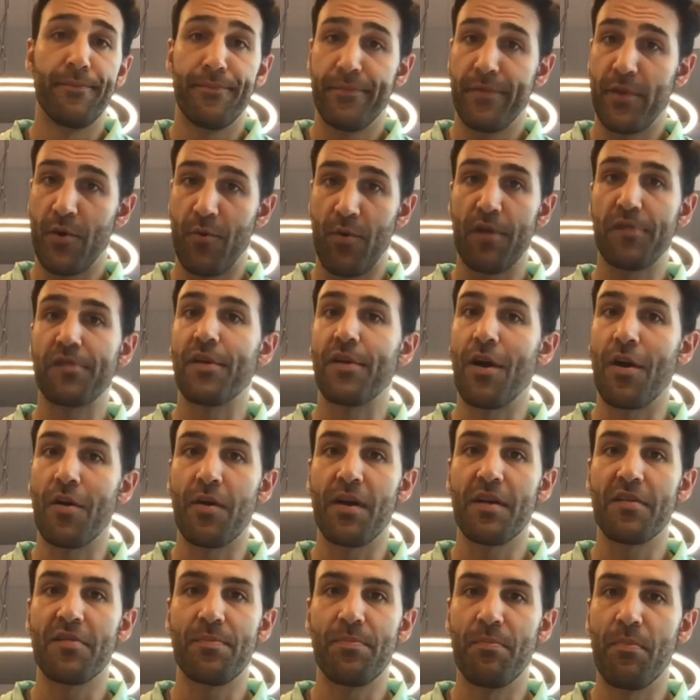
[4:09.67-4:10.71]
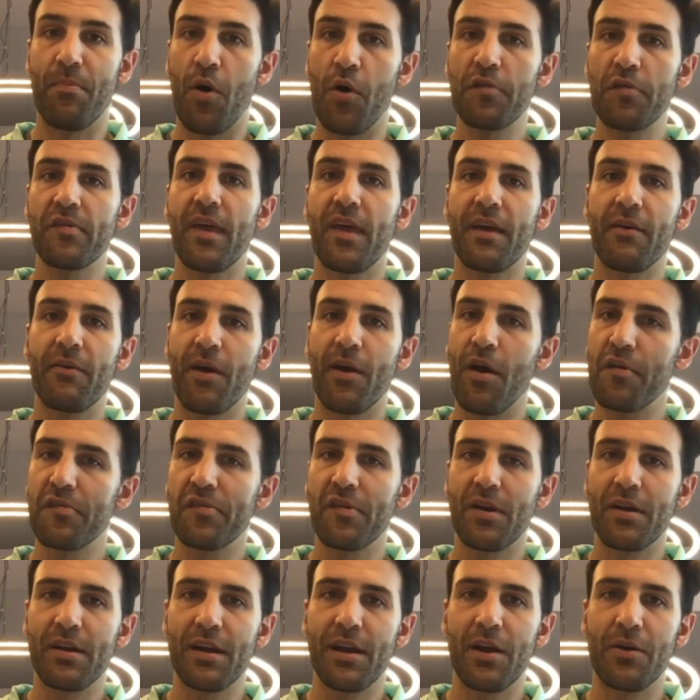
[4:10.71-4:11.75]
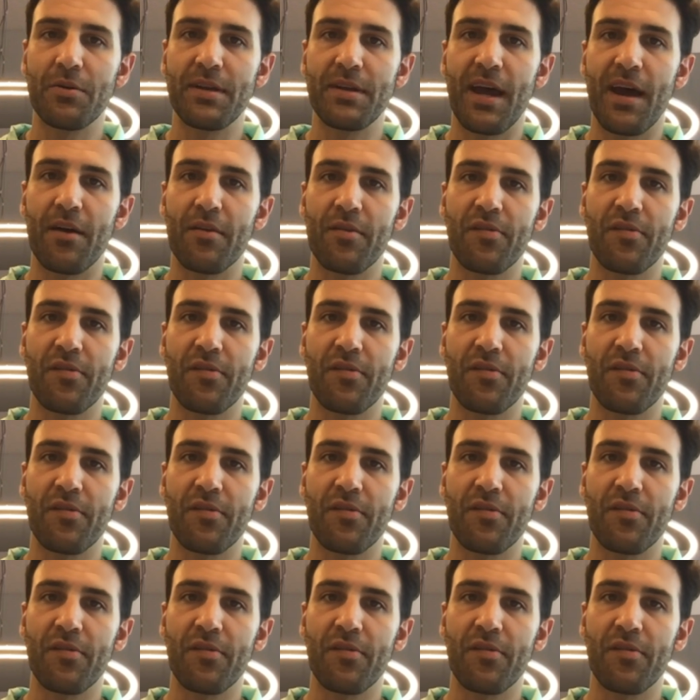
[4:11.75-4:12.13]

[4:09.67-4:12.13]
The resting heart rate's most likely also going to go down.